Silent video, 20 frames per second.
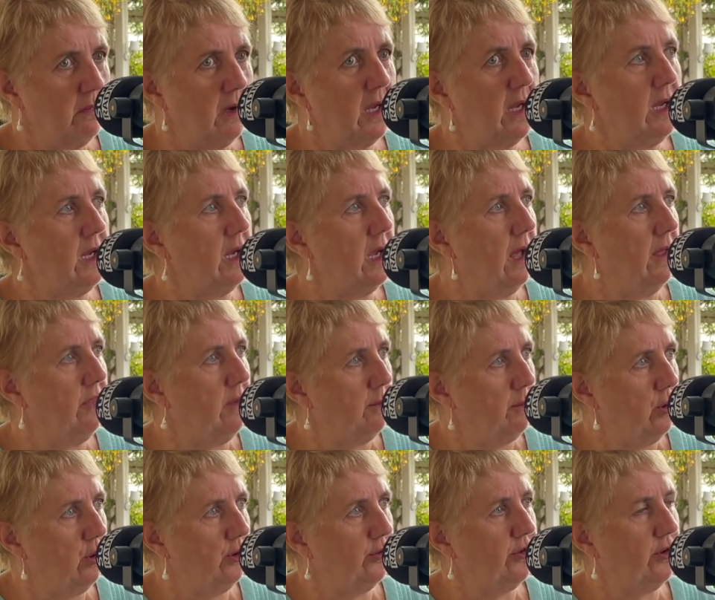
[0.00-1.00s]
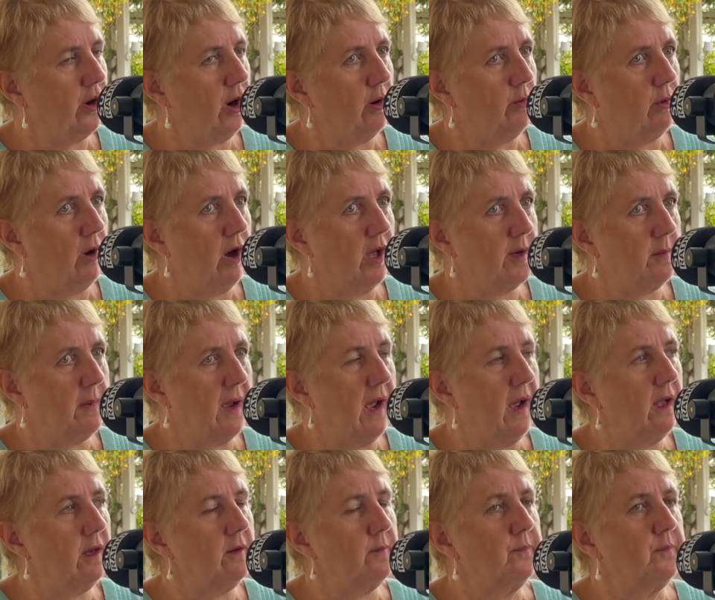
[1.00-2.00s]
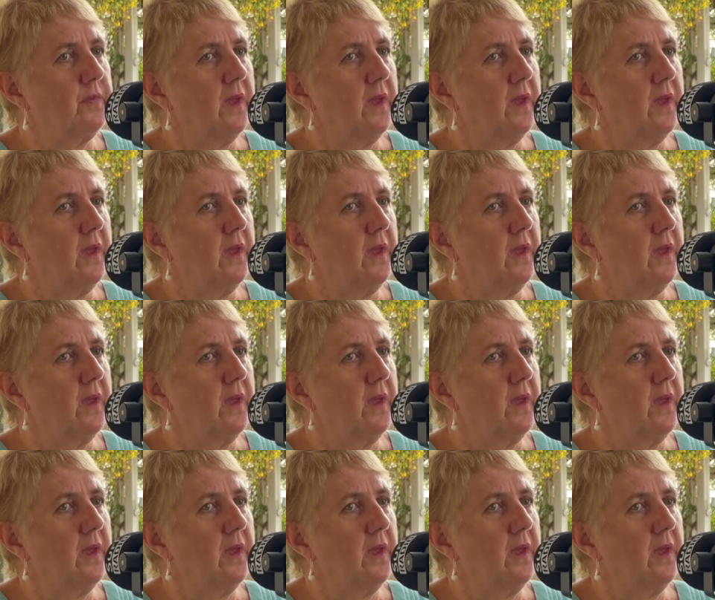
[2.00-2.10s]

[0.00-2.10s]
me and the person I write about.